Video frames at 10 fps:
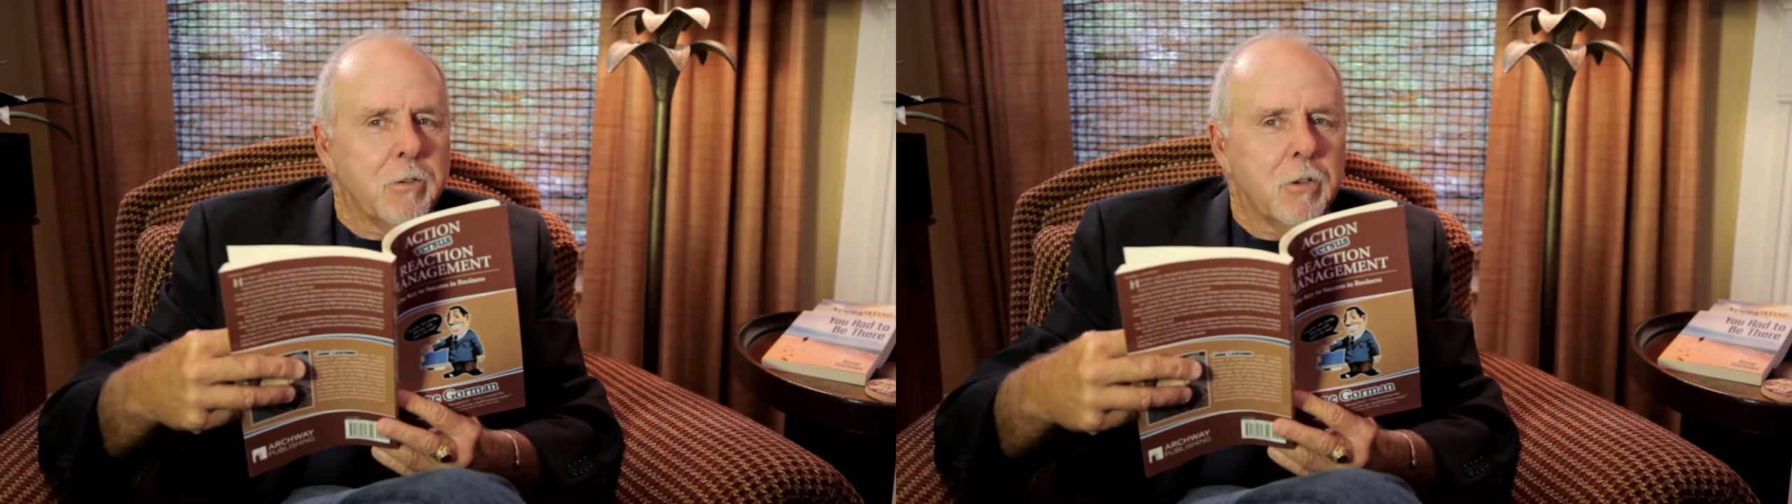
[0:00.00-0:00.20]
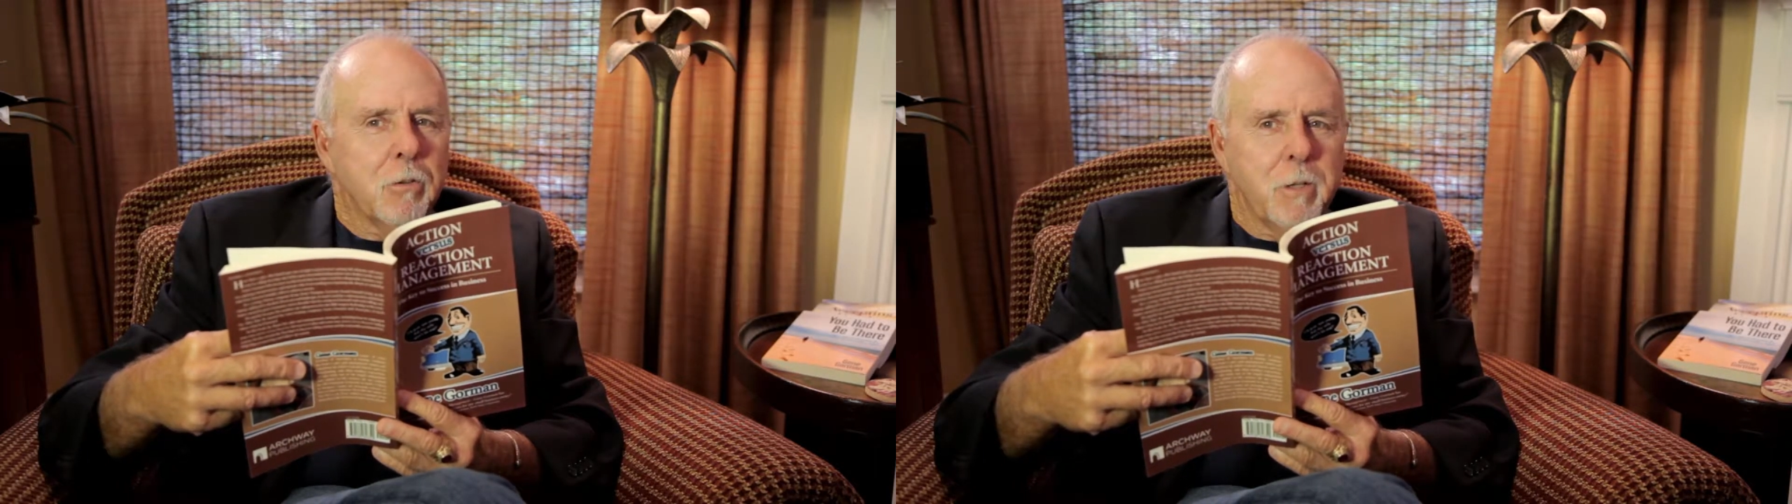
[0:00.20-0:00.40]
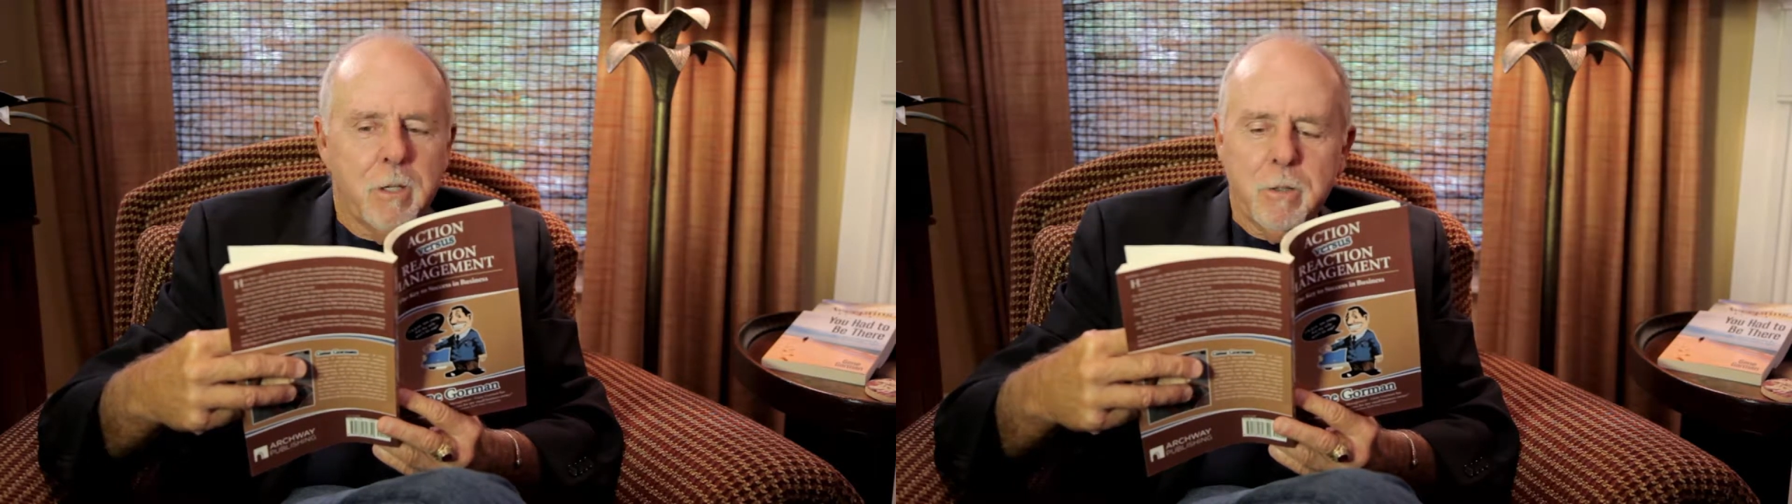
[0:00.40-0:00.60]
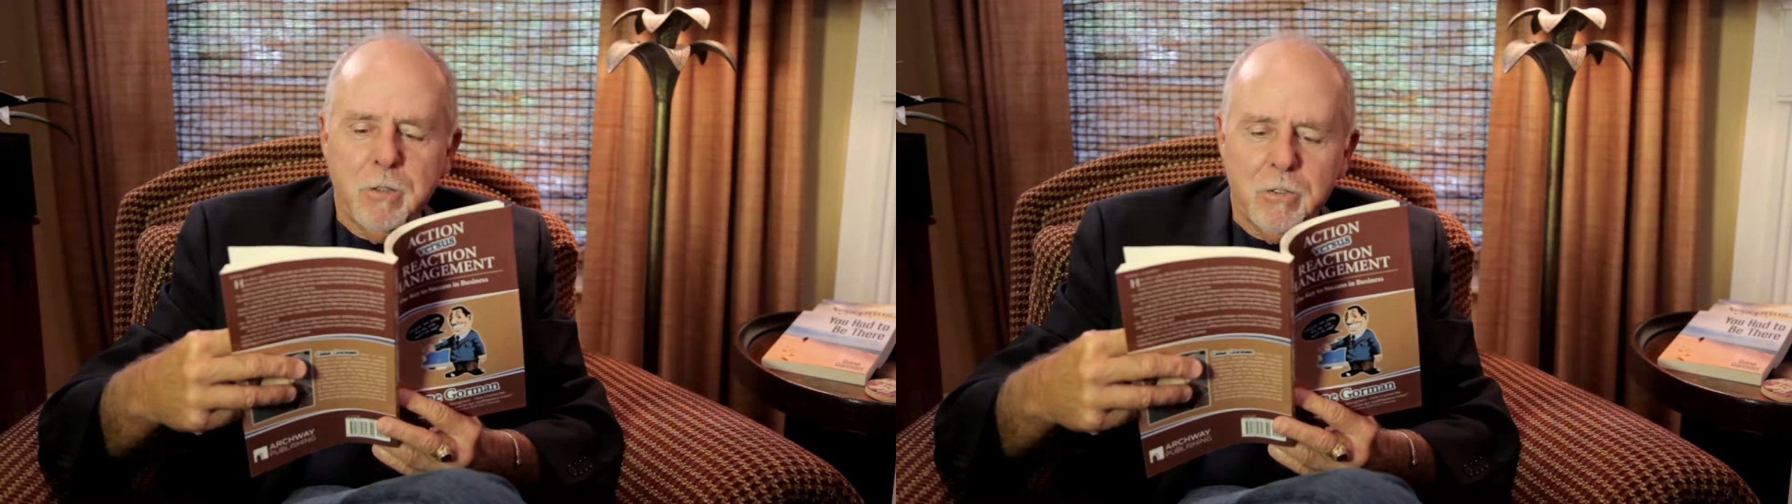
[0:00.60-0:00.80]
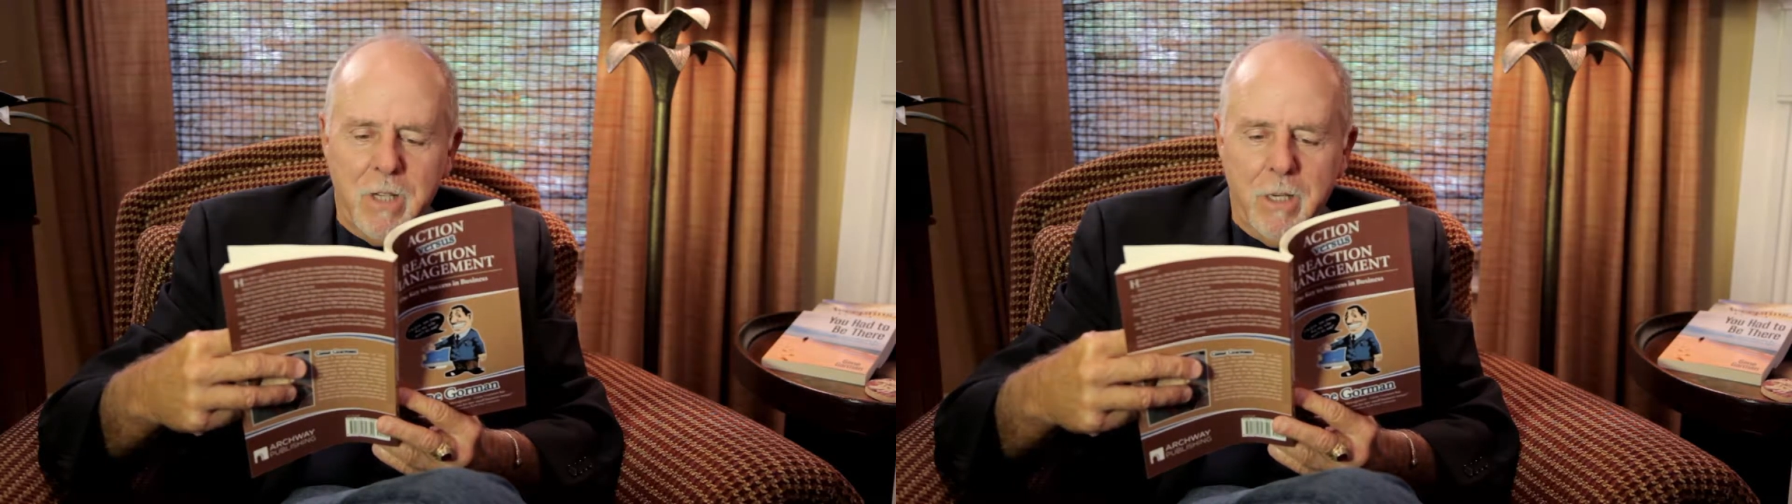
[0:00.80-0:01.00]
career in
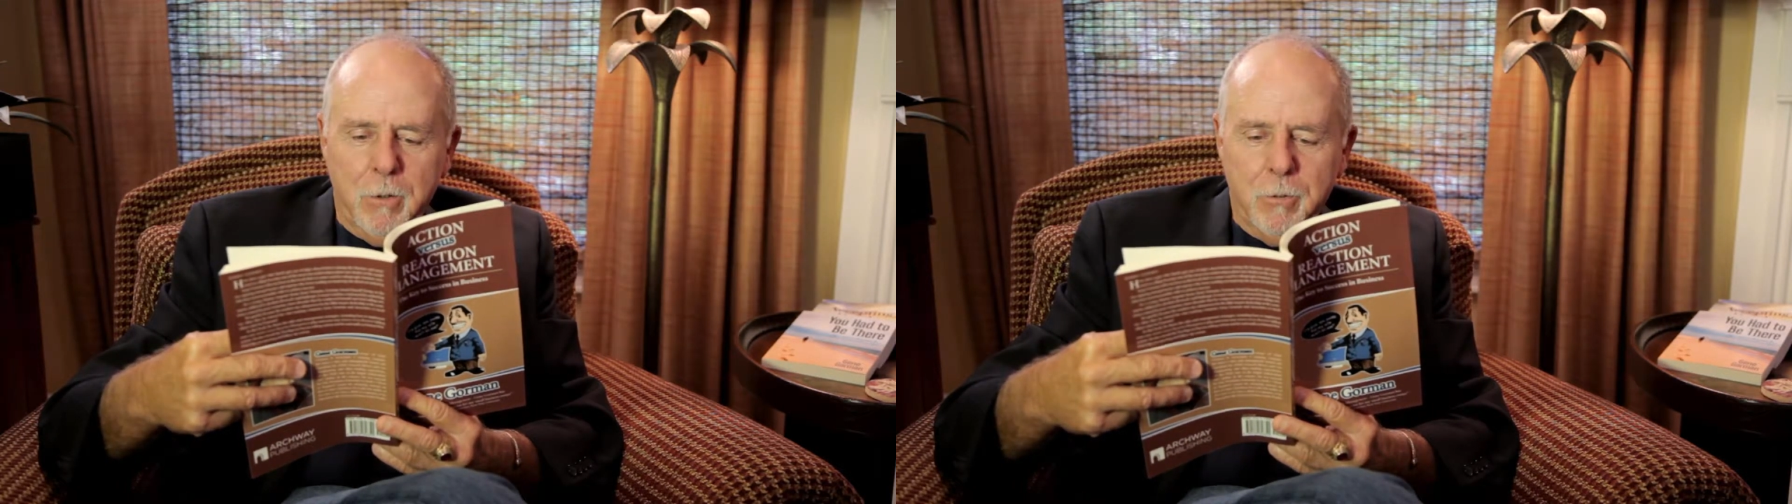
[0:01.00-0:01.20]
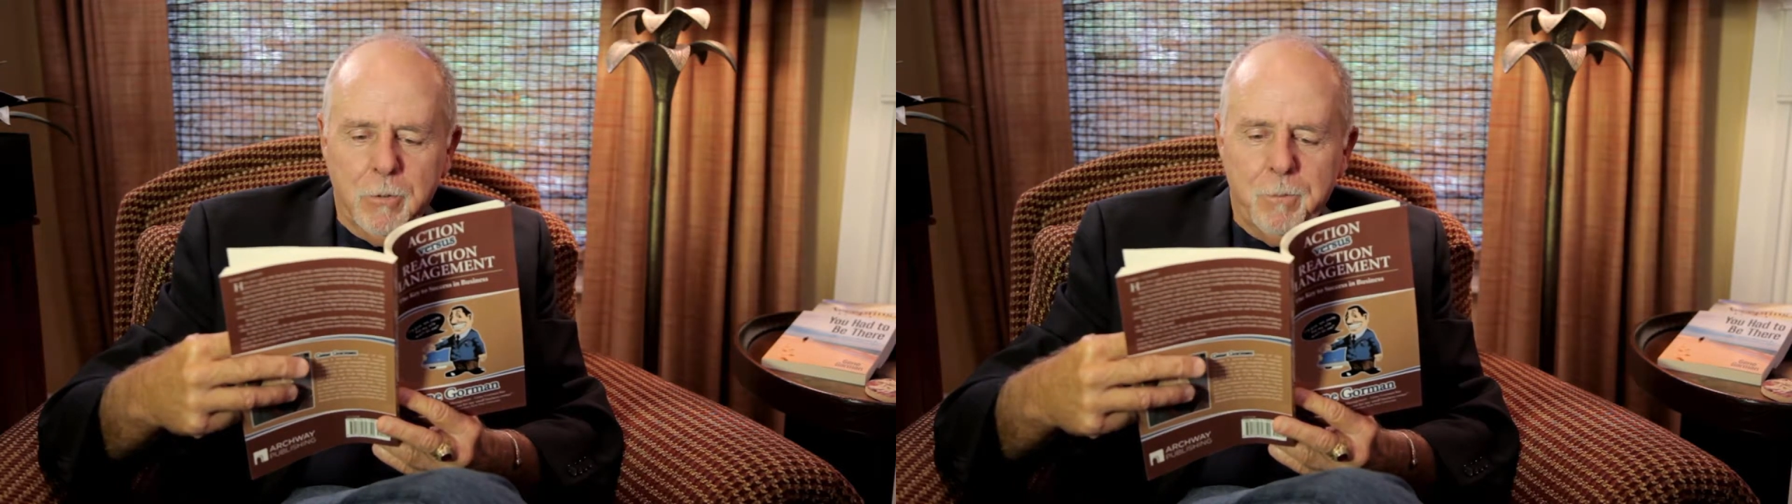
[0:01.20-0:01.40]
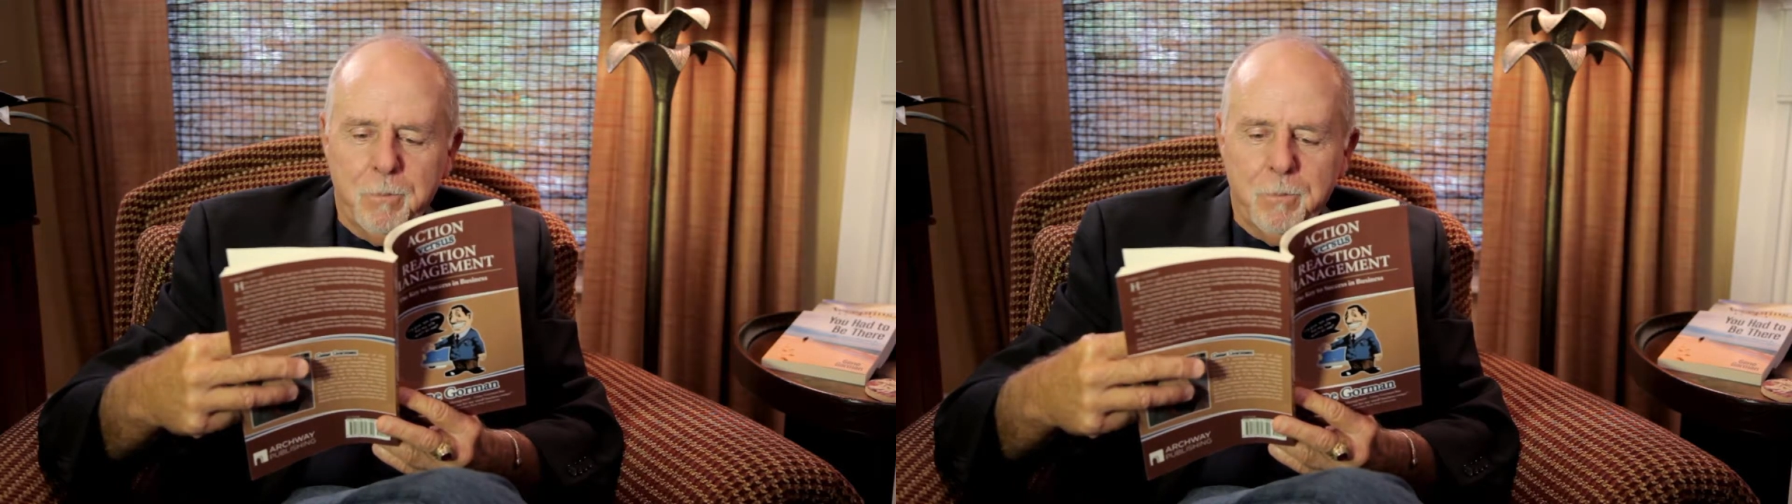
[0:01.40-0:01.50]
sales.